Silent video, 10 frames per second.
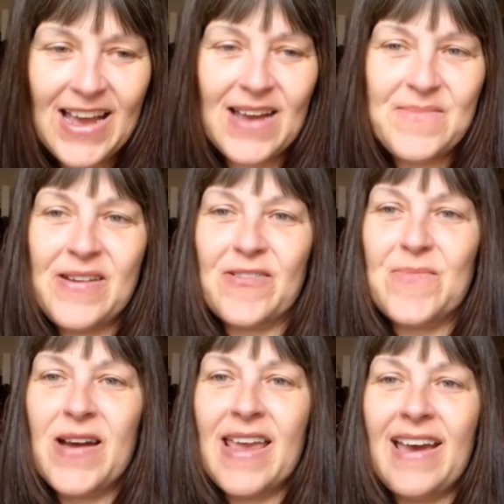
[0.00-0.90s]
I'm here on
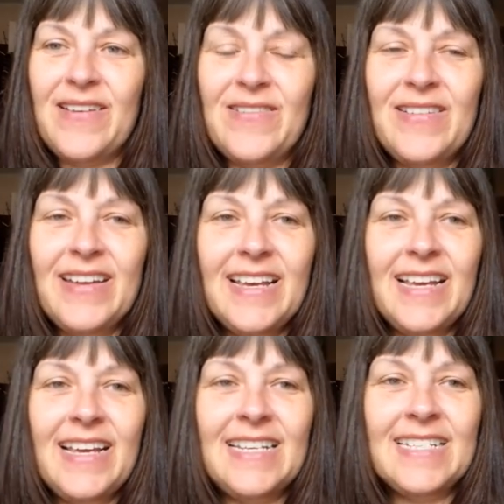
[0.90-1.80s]
my own.
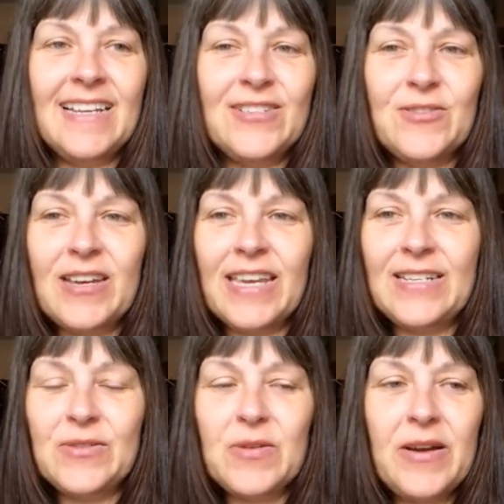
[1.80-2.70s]
It's like talking
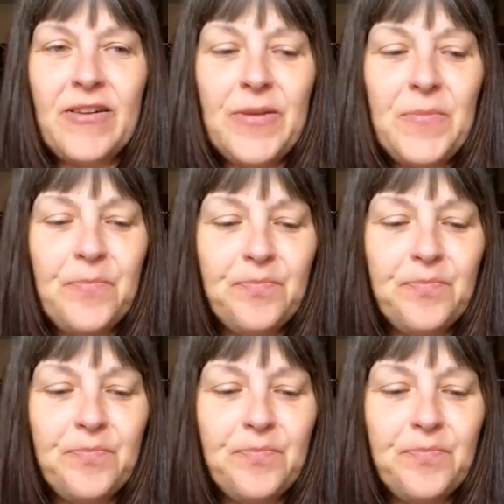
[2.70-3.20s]
into a mirror.